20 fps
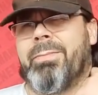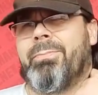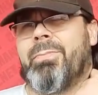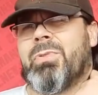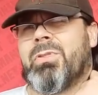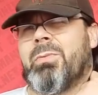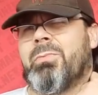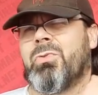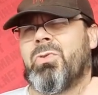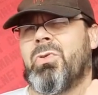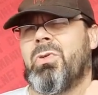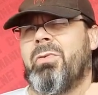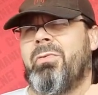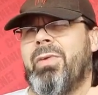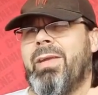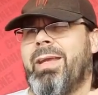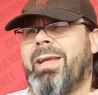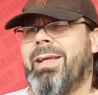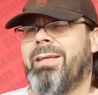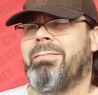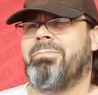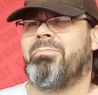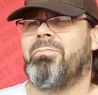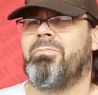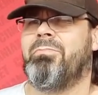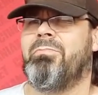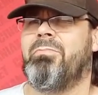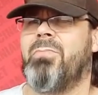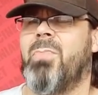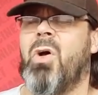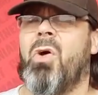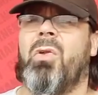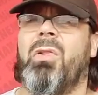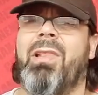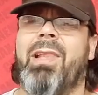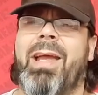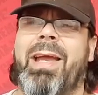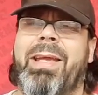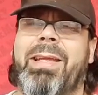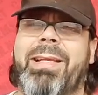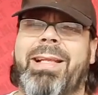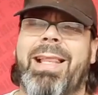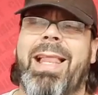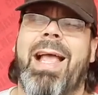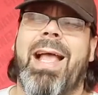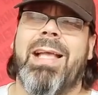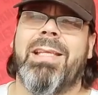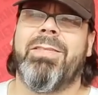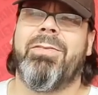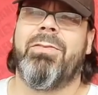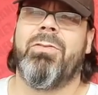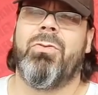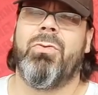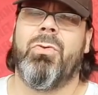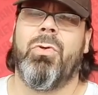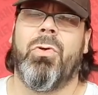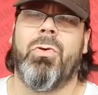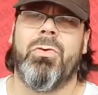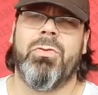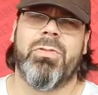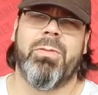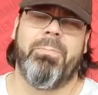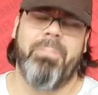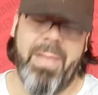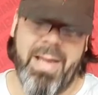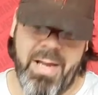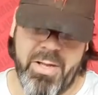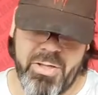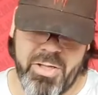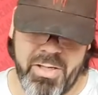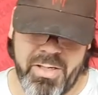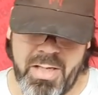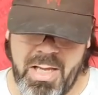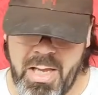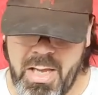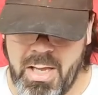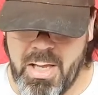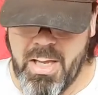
some sort of a online class to learn some magic.